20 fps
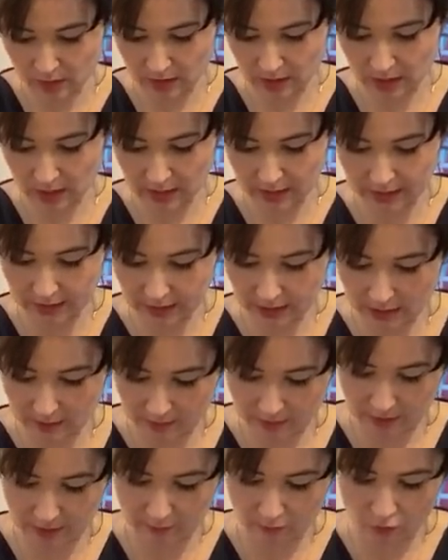lining
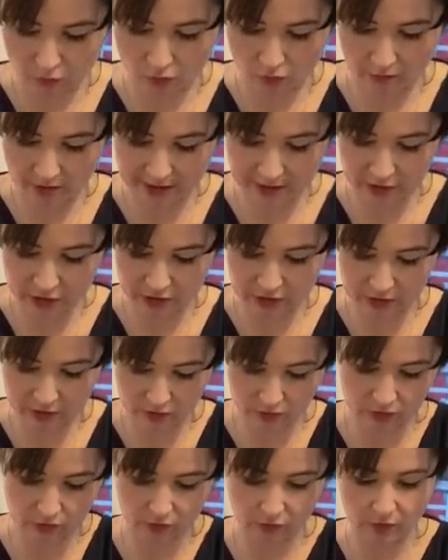up the raw edges,
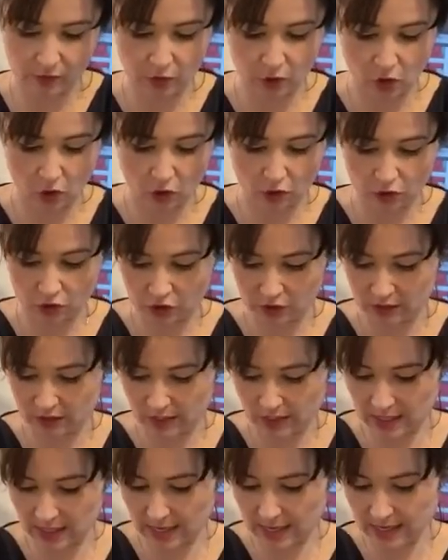or sort of the notches
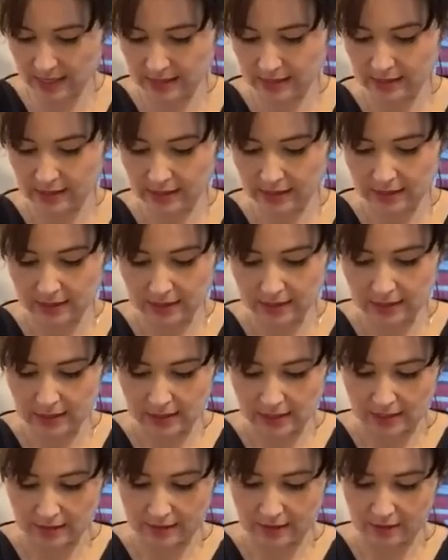there,
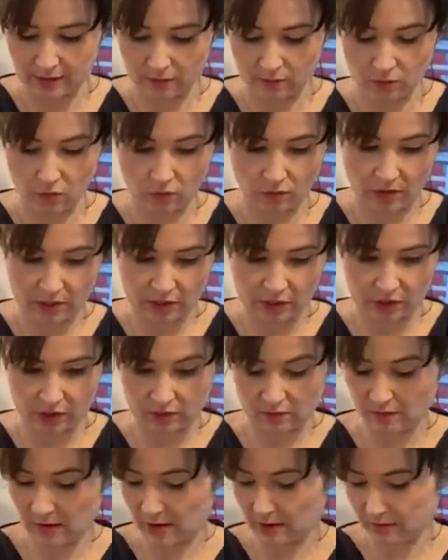and then the raw edges
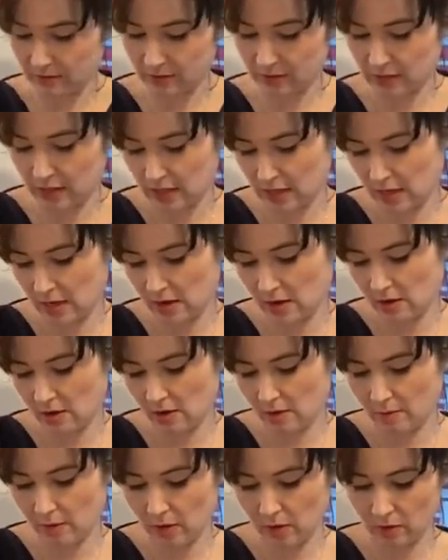around the
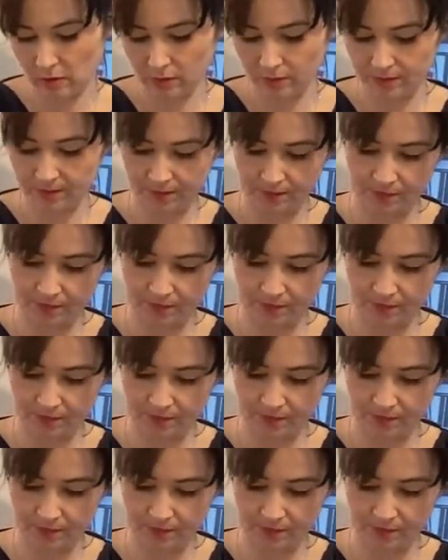armhole.